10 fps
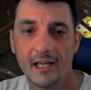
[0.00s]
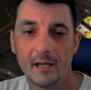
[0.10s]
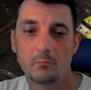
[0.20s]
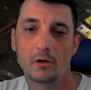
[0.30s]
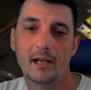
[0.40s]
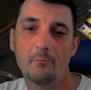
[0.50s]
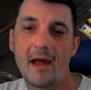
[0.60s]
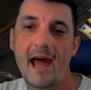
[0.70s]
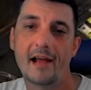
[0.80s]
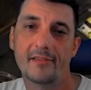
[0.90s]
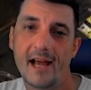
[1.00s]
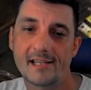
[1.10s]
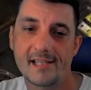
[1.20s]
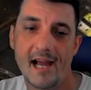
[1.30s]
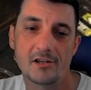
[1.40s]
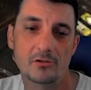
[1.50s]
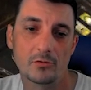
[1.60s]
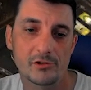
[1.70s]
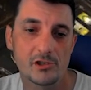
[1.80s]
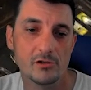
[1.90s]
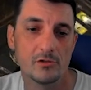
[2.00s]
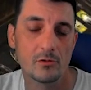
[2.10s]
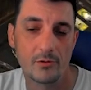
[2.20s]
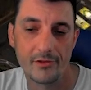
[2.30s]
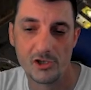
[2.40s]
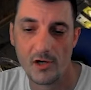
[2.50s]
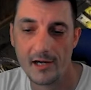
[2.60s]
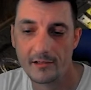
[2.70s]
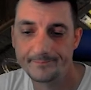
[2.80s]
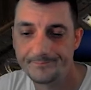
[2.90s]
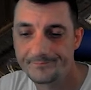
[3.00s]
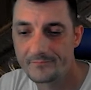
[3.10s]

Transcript: and bring back that satchel to the trader.